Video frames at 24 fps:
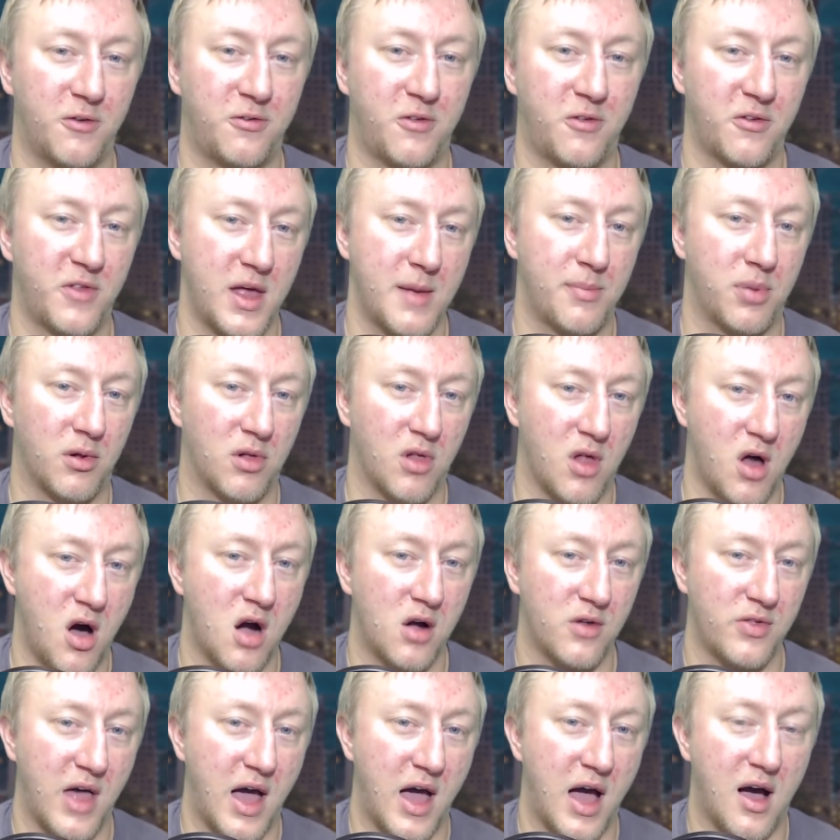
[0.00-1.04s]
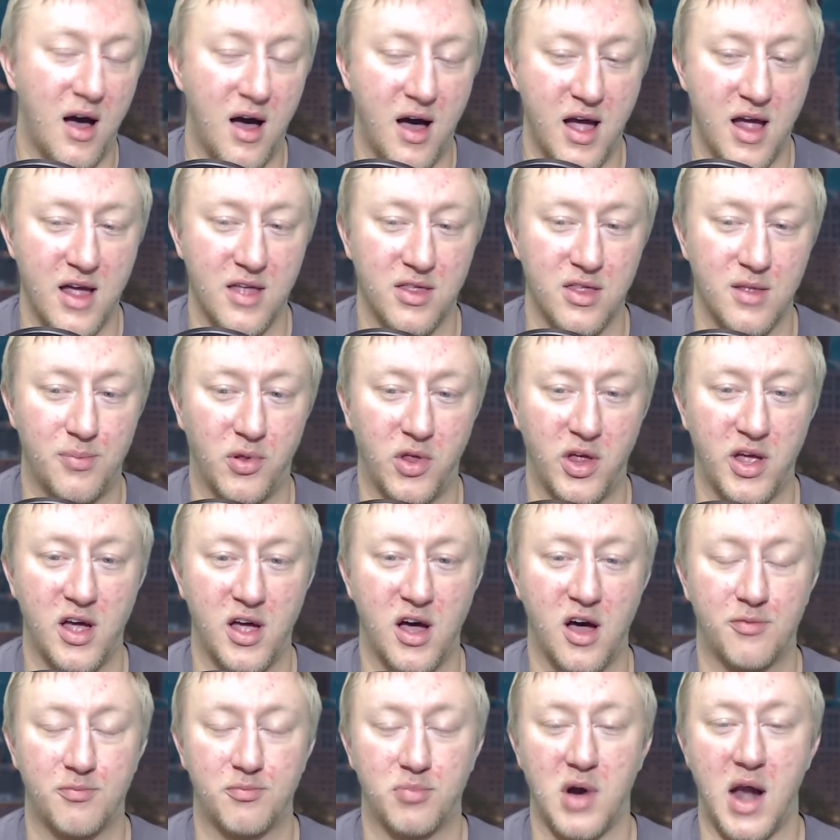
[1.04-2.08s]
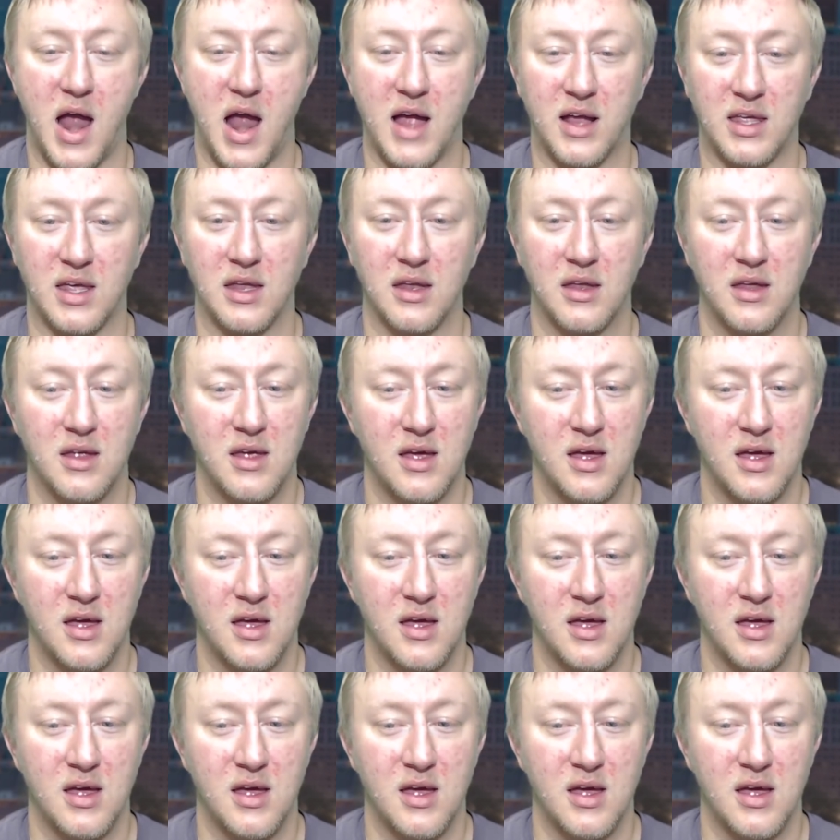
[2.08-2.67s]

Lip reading: that they belong that high in the playoff bracket.